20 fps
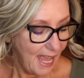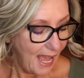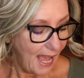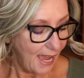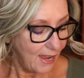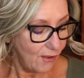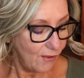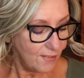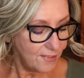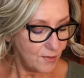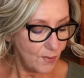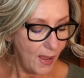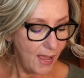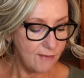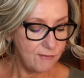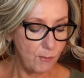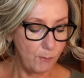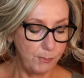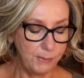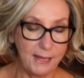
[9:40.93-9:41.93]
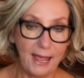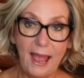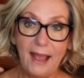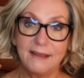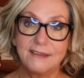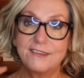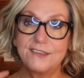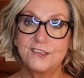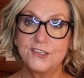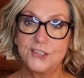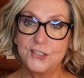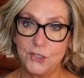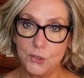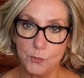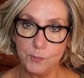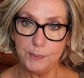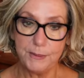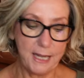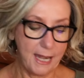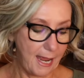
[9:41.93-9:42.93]
I also have a black
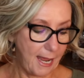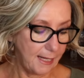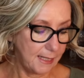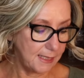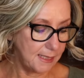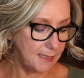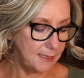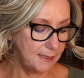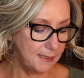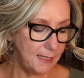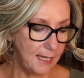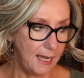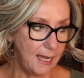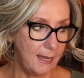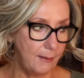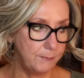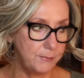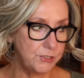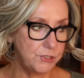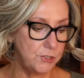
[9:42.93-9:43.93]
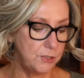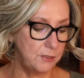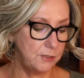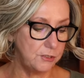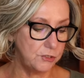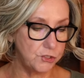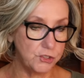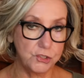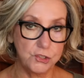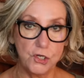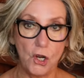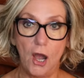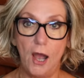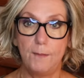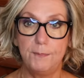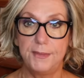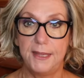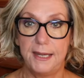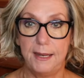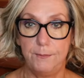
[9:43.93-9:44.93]
scoop neck uh,
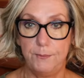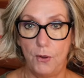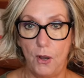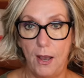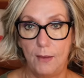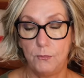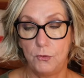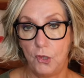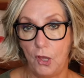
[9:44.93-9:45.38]
top that I bought,